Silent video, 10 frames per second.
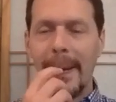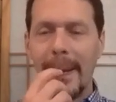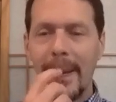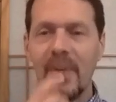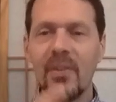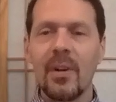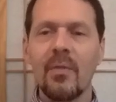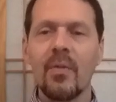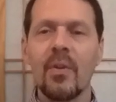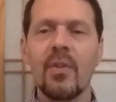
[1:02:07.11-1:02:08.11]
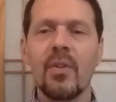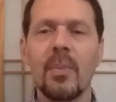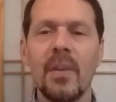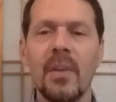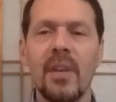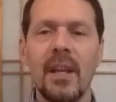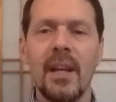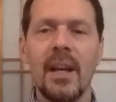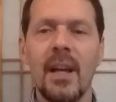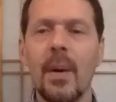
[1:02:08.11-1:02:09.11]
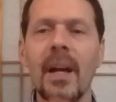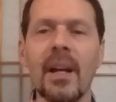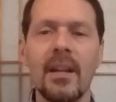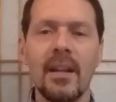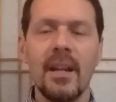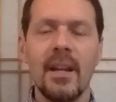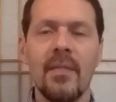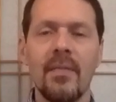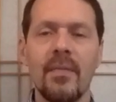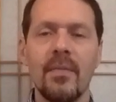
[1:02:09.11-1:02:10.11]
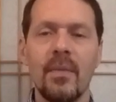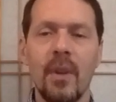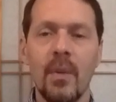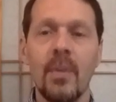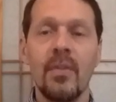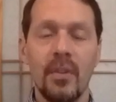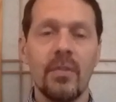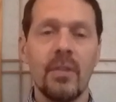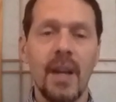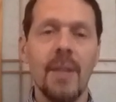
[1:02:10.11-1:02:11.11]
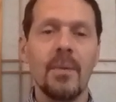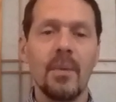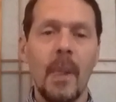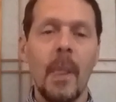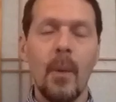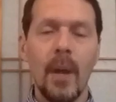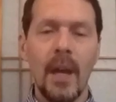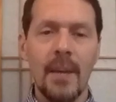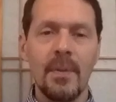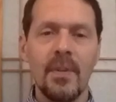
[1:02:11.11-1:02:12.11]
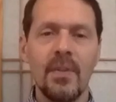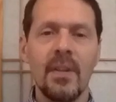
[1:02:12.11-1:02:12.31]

let me start first just by saying how I have always described what happens.